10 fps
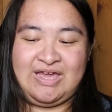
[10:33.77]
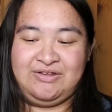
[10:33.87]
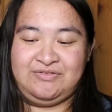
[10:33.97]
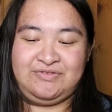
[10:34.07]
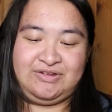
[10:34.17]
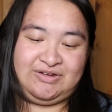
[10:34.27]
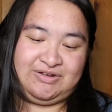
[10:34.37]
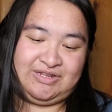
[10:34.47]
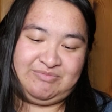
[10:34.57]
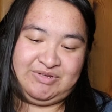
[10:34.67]
I don't know if you could
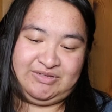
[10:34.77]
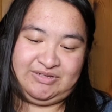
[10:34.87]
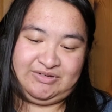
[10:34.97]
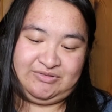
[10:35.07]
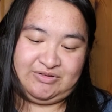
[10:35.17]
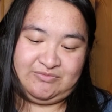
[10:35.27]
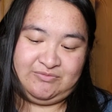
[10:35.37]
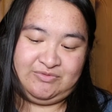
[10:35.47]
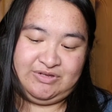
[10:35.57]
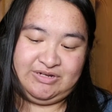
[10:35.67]
hear that. Let me like do that
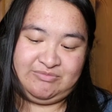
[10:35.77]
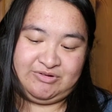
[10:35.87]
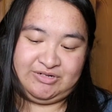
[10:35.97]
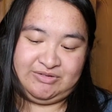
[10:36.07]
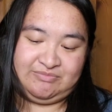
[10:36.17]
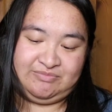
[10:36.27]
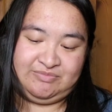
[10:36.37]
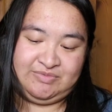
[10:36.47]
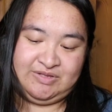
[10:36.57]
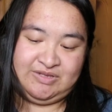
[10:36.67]
one more time.
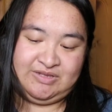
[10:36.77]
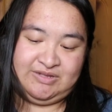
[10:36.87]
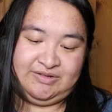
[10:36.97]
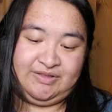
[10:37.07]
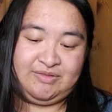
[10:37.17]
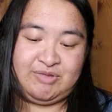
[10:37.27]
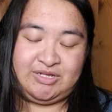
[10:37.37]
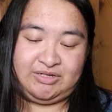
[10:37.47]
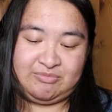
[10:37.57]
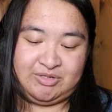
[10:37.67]
This is my
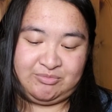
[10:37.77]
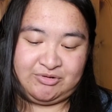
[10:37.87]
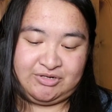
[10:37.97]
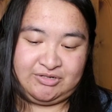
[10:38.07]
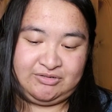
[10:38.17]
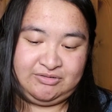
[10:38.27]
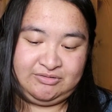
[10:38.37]
alarm in the morning.